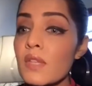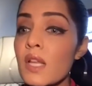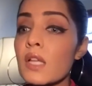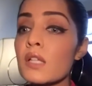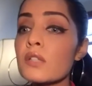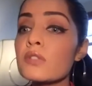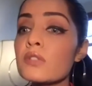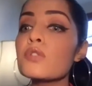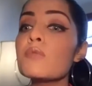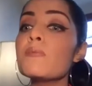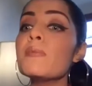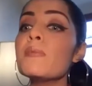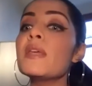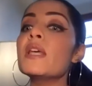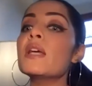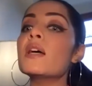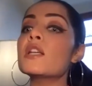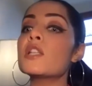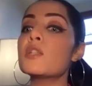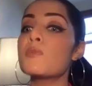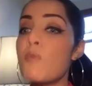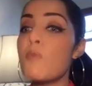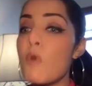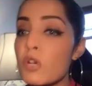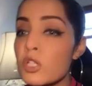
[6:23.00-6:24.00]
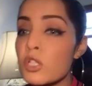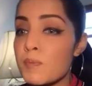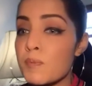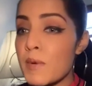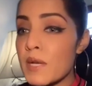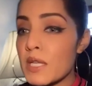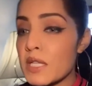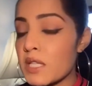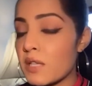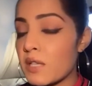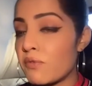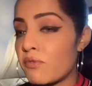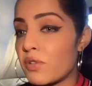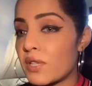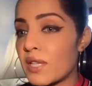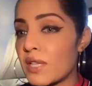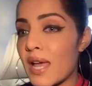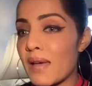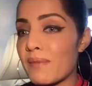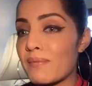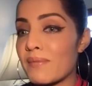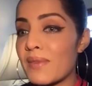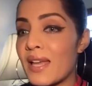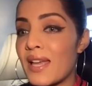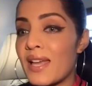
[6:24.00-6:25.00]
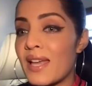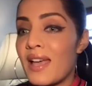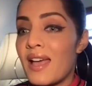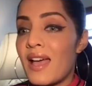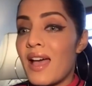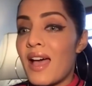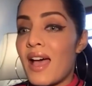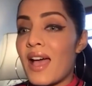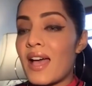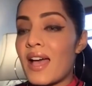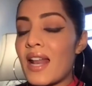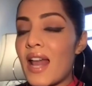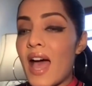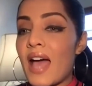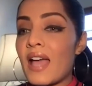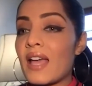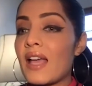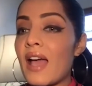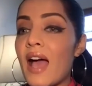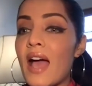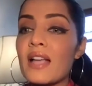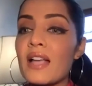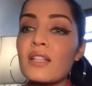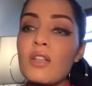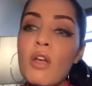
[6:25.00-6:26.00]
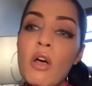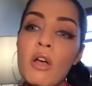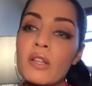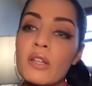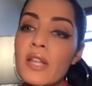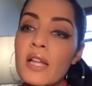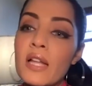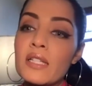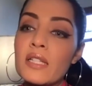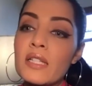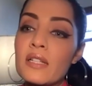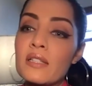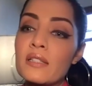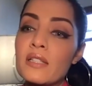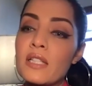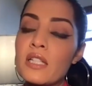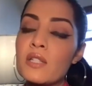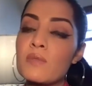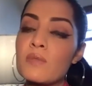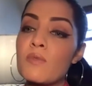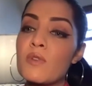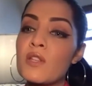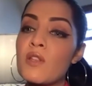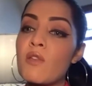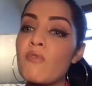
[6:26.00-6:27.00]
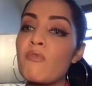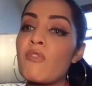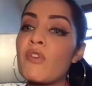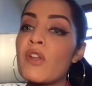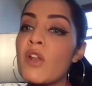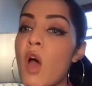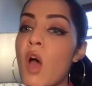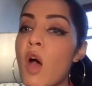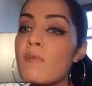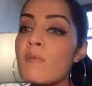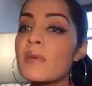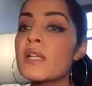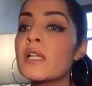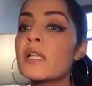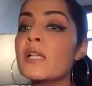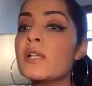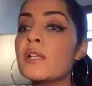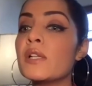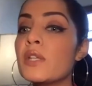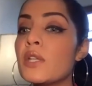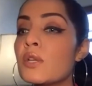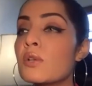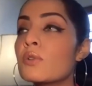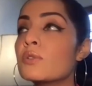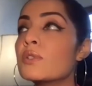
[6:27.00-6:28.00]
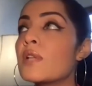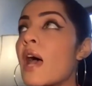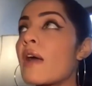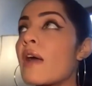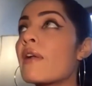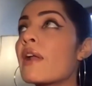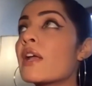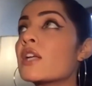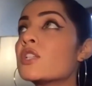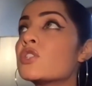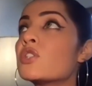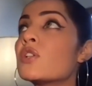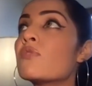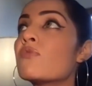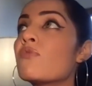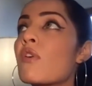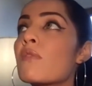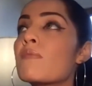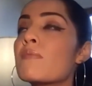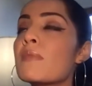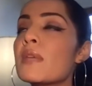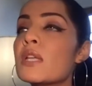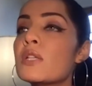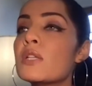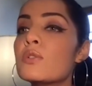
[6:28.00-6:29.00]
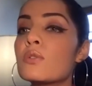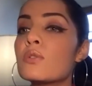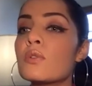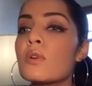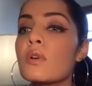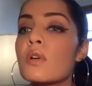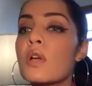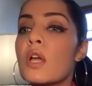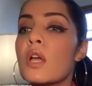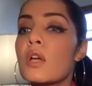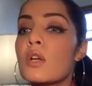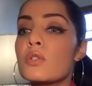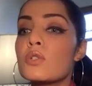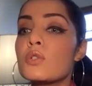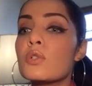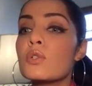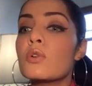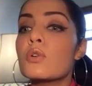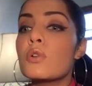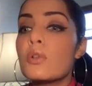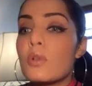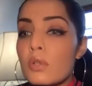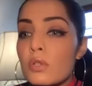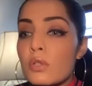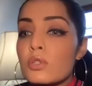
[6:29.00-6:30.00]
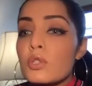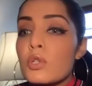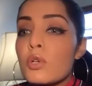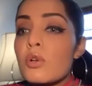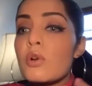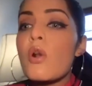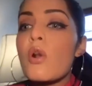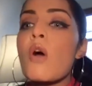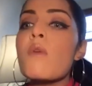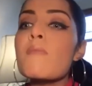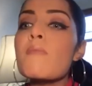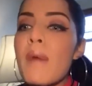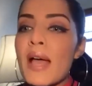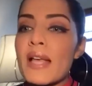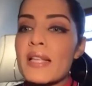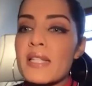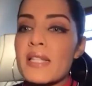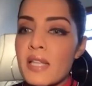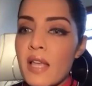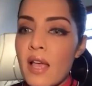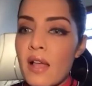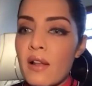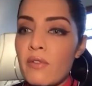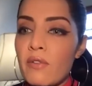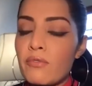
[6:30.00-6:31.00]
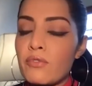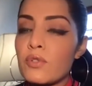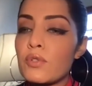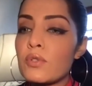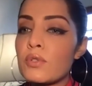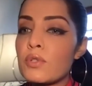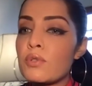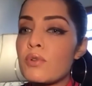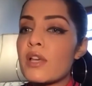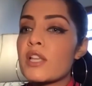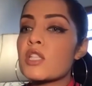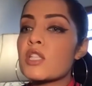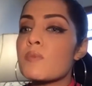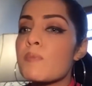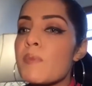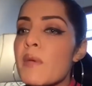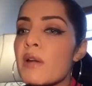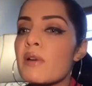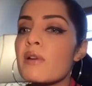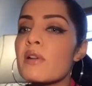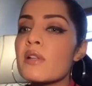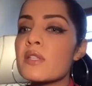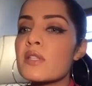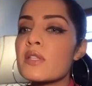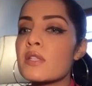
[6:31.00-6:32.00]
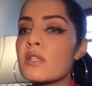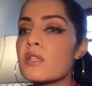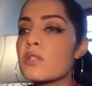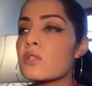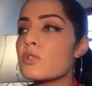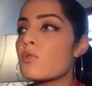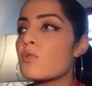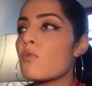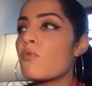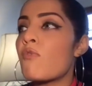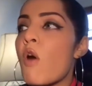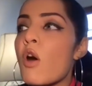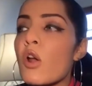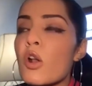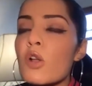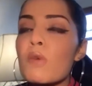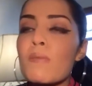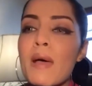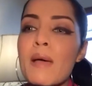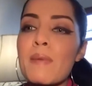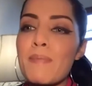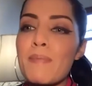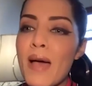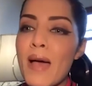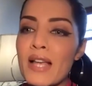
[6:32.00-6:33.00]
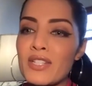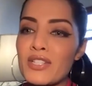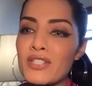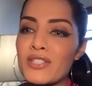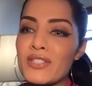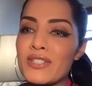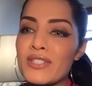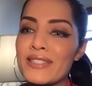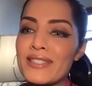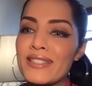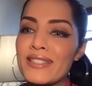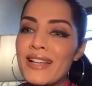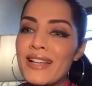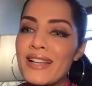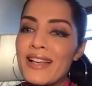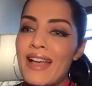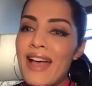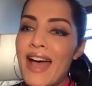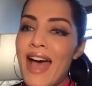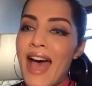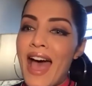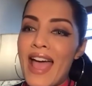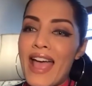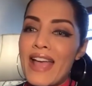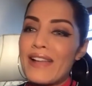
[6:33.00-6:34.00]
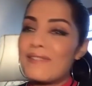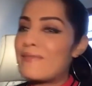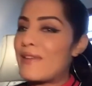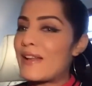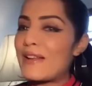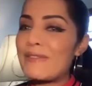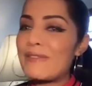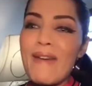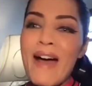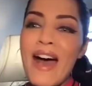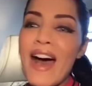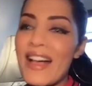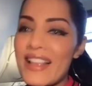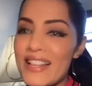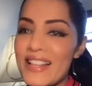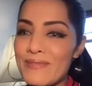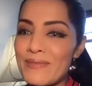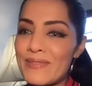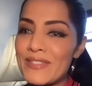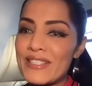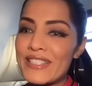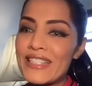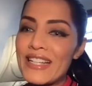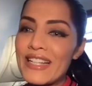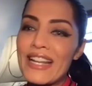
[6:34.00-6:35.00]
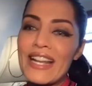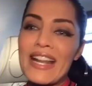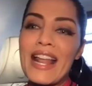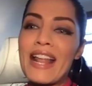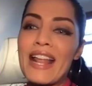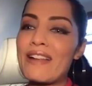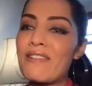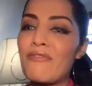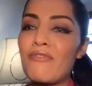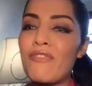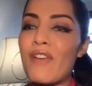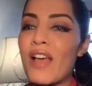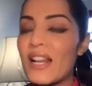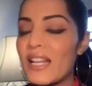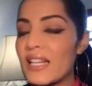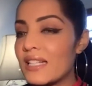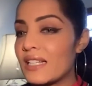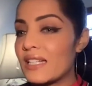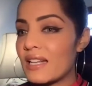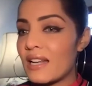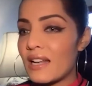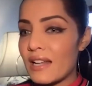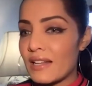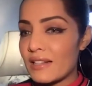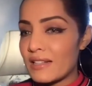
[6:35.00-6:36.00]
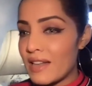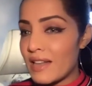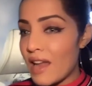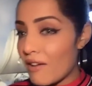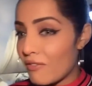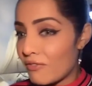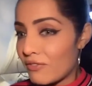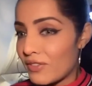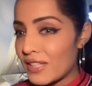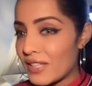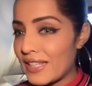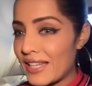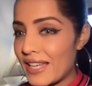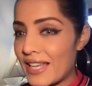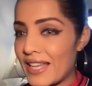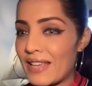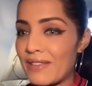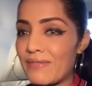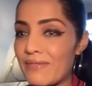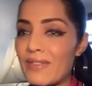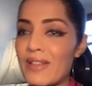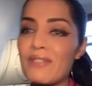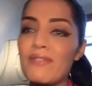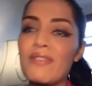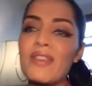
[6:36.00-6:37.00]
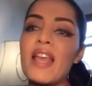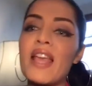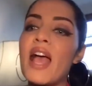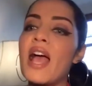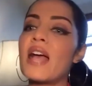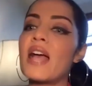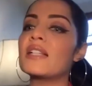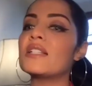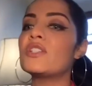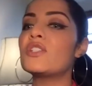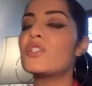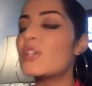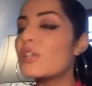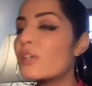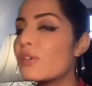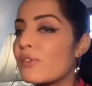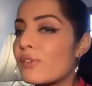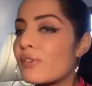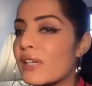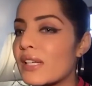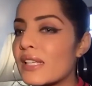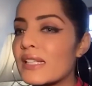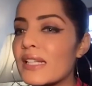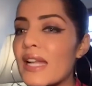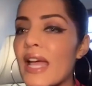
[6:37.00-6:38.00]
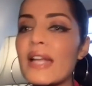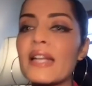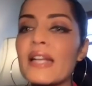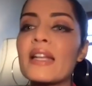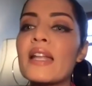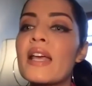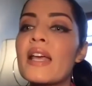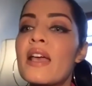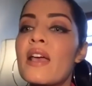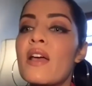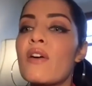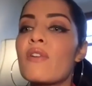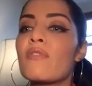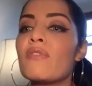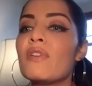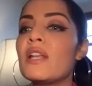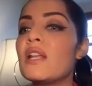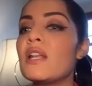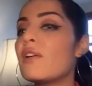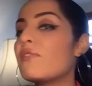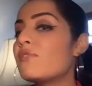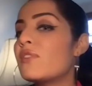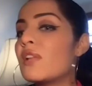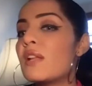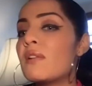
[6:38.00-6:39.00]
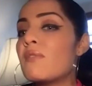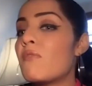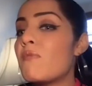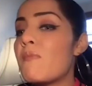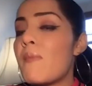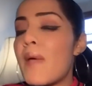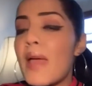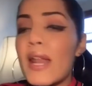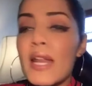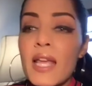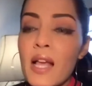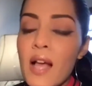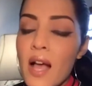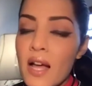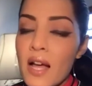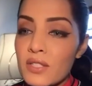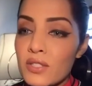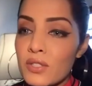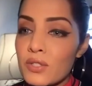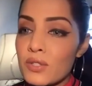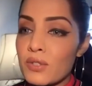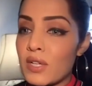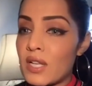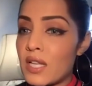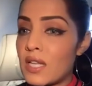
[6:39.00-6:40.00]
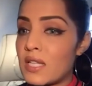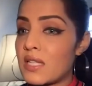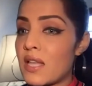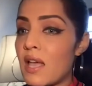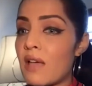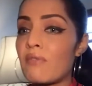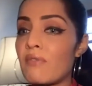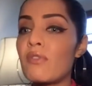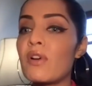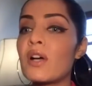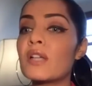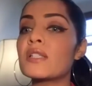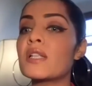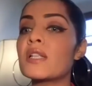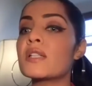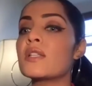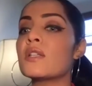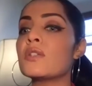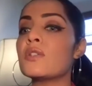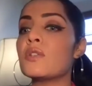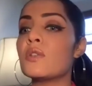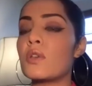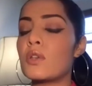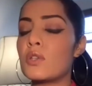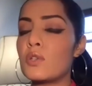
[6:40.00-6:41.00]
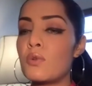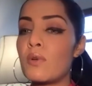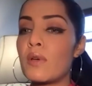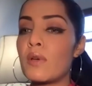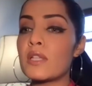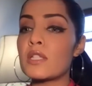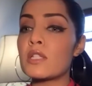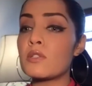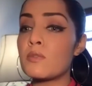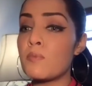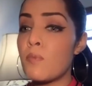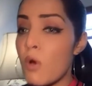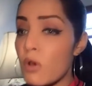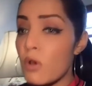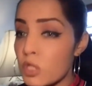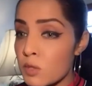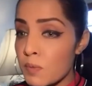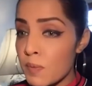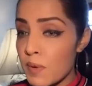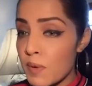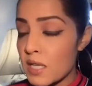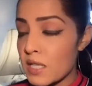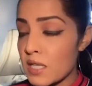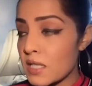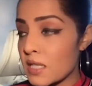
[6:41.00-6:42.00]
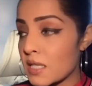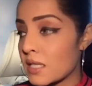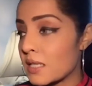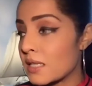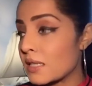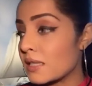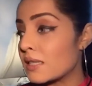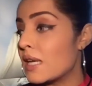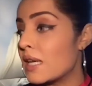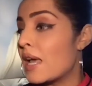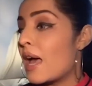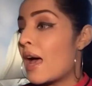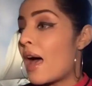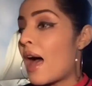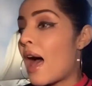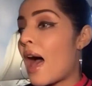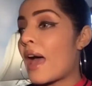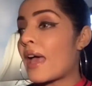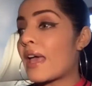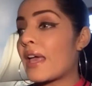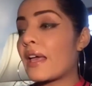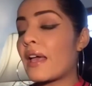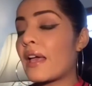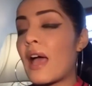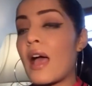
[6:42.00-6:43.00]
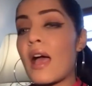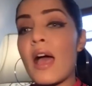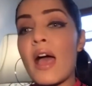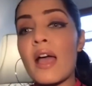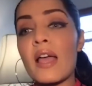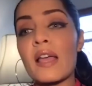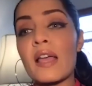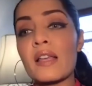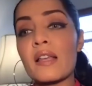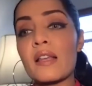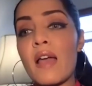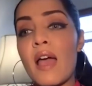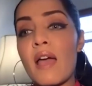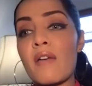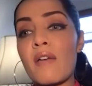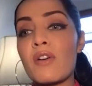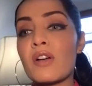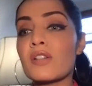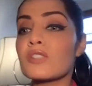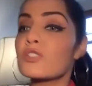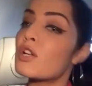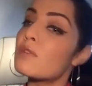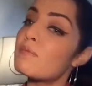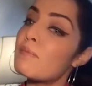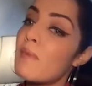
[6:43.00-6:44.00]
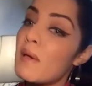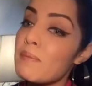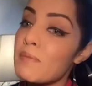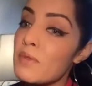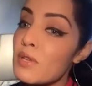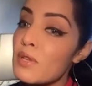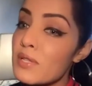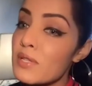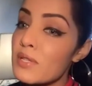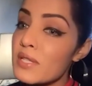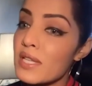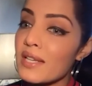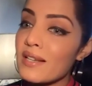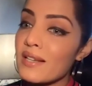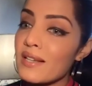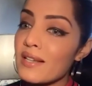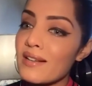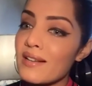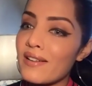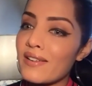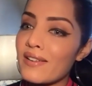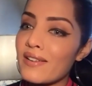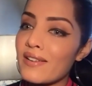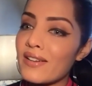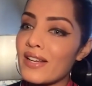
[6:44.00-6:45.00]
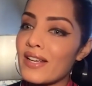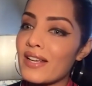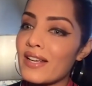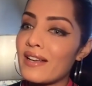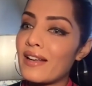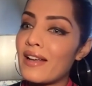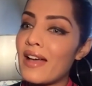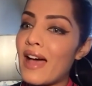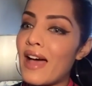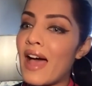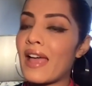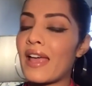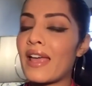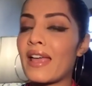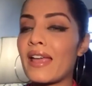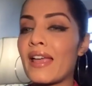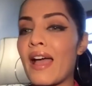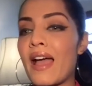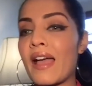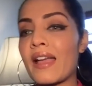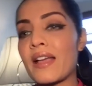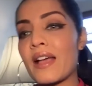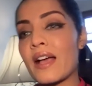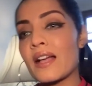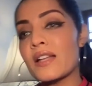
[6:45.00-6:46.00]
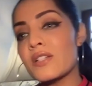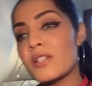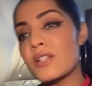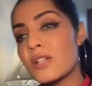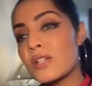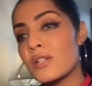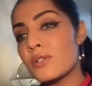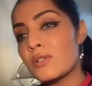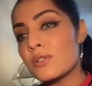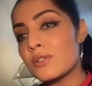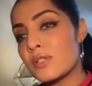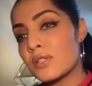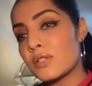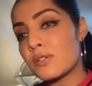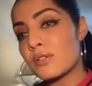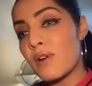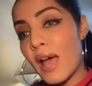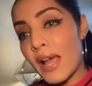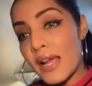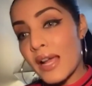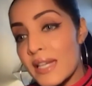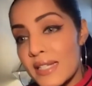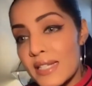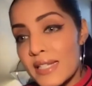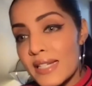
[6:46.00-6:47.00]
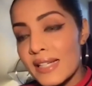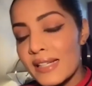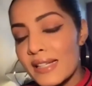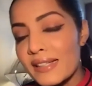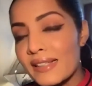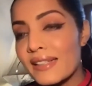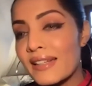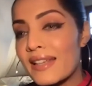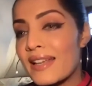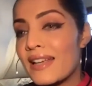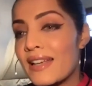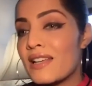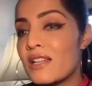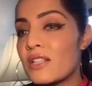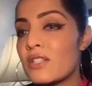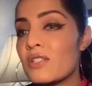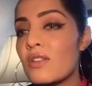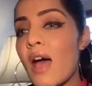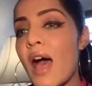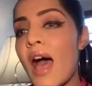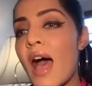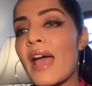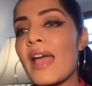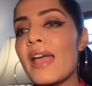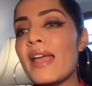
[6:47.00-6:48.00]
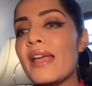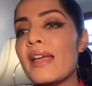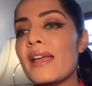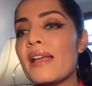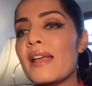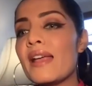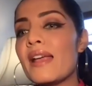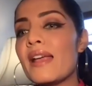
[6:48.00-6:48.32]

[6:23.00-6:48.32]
to be a spokesperson for them, and I I thought that this was a phenomenal new direction for me to to to grow myself, to to experience this, to follow my passion I had met my husband and I fell in love with him, and we had children, and we lived in many countries. I worked as a UN spokesperson. I, I, I worked on my music career. I, I continued writing. So I,